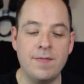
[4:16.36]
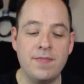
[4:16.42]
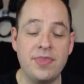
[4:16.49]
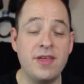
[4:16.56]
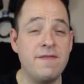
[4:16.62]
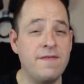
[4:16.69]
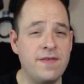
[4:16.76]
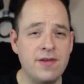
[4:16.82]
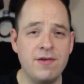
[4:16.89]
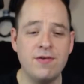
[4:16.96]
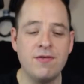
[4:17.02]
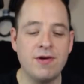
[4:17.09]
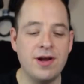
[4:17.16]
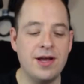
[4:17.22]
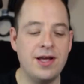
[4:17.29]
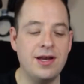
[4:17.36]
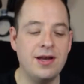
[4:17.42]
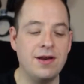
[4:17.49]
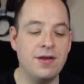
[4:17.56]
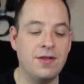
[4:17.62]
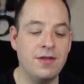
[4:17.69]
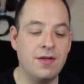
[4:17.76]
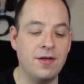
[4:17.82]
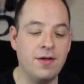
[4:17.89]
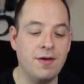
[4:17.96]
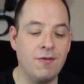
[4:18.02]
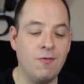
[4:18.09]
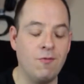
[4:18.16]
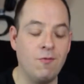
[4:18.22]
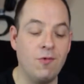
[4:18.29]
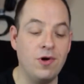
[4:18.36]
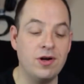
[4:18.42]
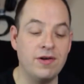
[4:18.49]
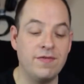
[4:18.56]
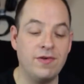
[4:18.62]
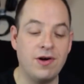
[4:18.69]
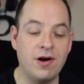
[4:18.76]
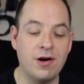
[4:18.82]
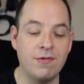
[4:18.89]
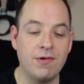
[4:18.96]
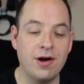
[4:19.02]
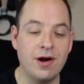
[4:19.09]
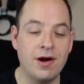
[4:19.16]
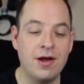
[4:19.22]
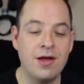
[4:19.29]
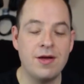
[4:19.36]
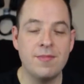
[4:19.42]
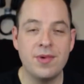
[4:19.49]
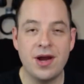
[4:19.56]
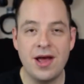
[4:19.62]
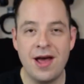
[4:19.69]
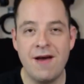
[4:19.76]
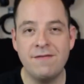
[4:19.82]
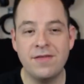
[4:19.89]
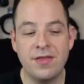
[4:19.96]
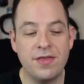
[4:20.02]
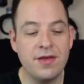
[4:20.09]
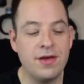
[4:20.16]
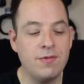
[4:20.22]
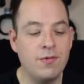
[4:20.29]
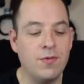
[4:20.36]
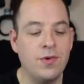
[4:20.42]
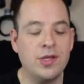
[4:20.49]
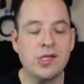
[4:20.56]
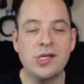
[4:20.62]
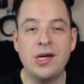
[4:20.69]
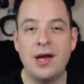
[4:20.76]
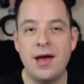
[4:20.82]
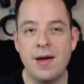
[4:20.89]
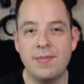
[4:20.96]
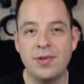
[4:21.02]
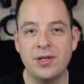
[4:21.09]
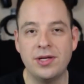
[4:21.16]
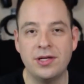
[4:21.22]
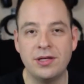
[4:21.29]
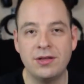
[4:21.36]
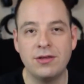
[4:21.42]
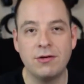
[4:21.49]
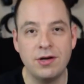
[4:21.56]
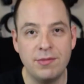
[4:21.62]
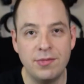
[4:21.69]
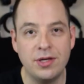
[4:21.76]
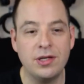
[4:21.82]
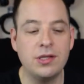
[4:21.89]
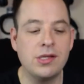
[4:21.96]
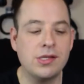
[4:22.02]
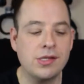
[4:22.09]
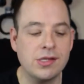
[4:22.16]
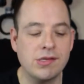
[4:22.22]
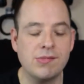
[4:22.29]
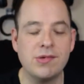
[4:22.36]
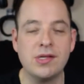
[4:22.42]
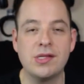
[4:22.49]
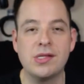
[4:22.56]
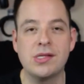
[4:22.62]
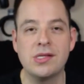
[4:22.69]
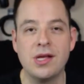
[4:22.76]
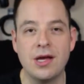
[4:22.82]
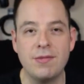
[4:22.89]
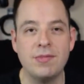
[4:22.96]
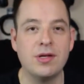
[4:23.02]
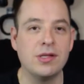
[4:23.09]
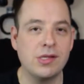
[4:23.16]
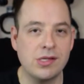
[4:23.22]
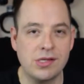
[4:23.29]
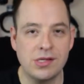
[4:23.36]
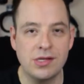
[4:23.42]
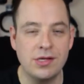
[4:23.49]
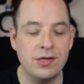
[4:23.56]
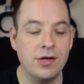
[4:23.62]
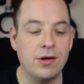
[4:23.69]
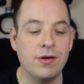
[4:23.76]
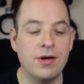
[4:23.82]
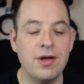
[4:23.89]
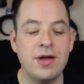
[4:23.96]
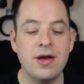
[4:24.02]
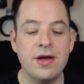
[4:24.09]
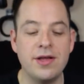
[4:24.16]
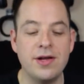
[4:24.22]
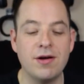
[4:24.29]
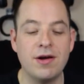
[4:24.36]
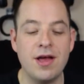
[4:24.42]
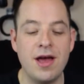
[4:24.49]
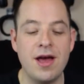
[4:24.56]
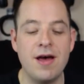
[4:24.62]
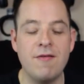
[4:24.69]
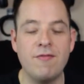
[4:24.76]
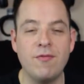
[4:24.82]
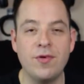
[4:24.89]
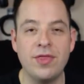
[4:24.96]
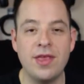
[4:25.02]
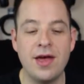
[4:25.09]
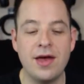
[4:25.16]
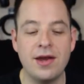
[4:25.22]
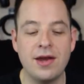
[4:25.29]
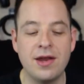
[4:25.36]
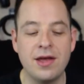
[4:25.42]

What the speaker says: They feel great, wonderful hardware, but I have to think, well, what's going to happen in 3 months, 6 months, 9 months, a year and a half when that